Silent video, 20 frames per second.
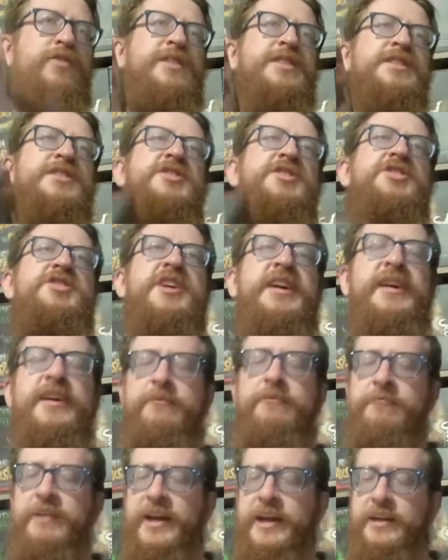Giant
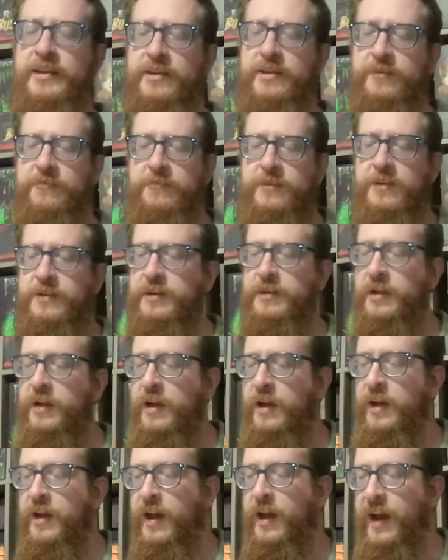rat on the front.
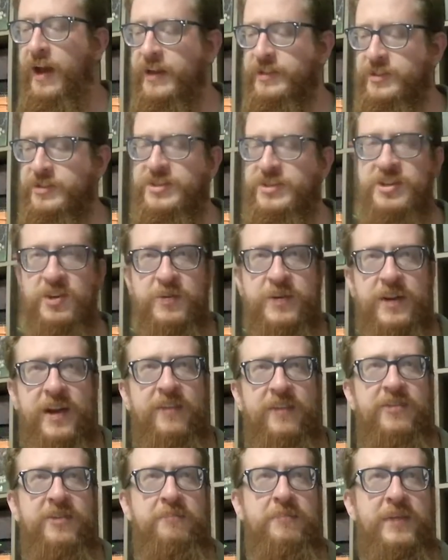I don't
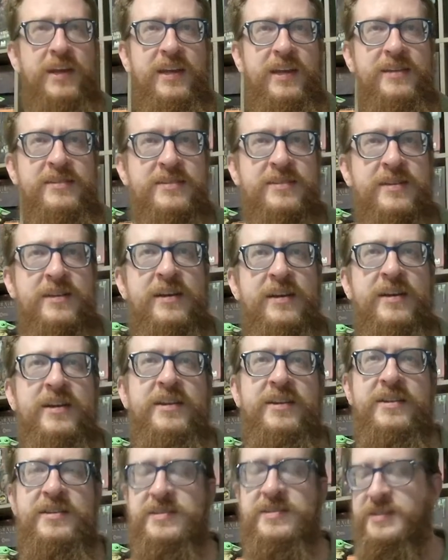have the minis.
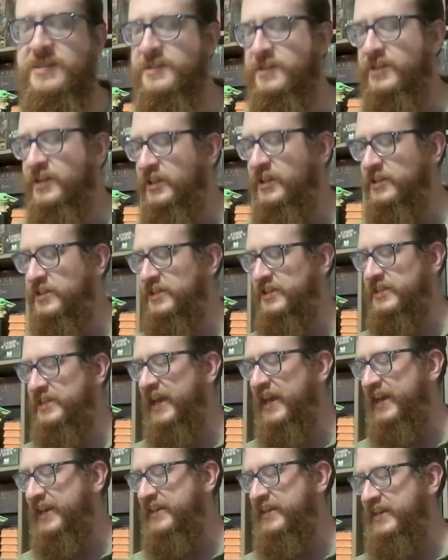This is the
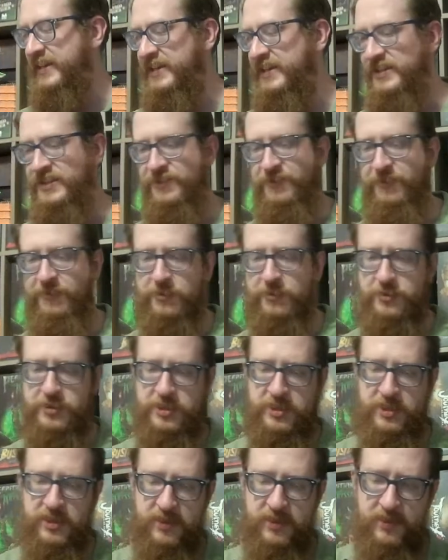Standees
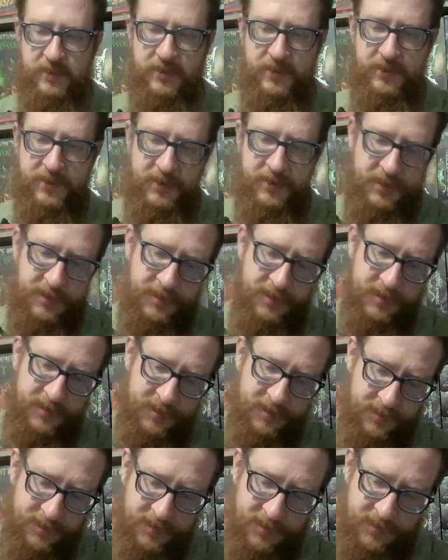version.
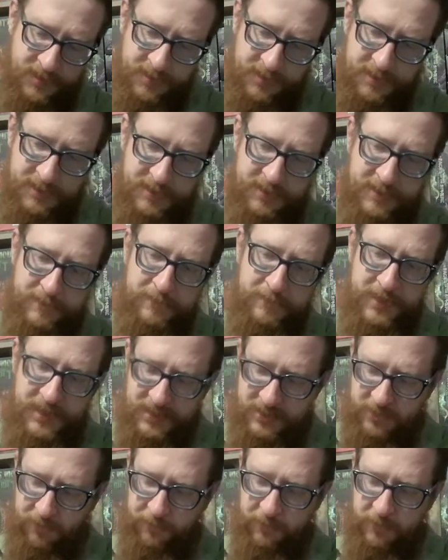The
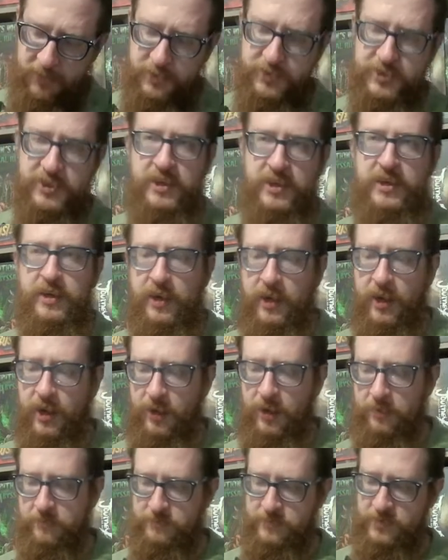minis version
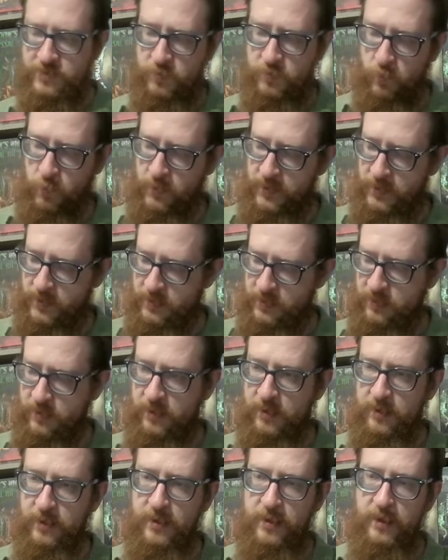comes with
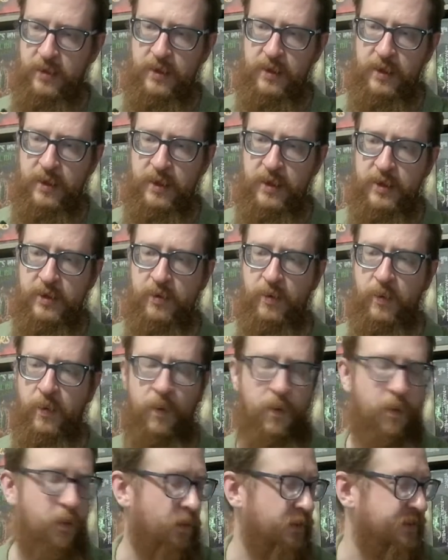a
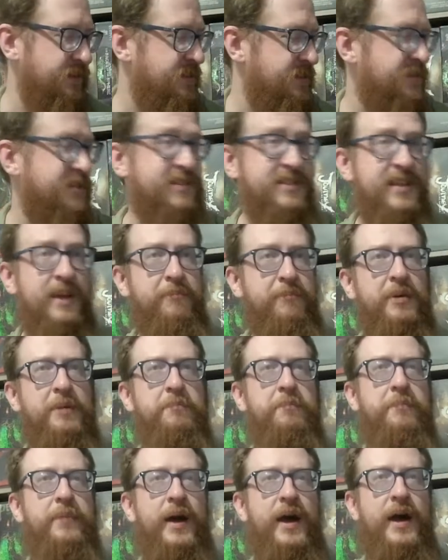whole
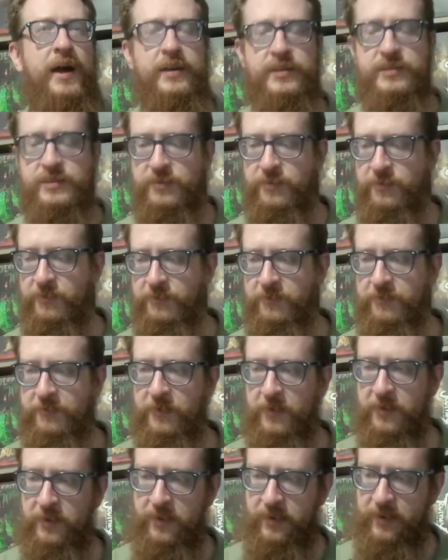separate box
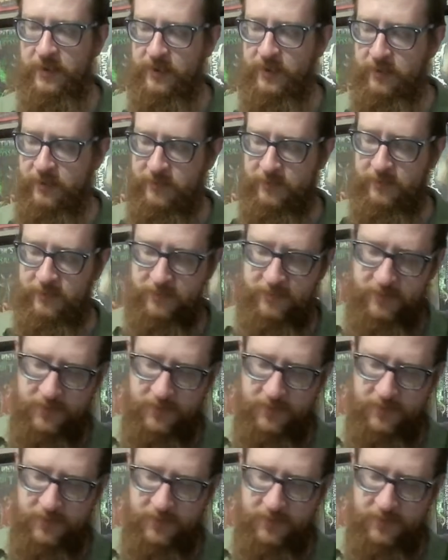full of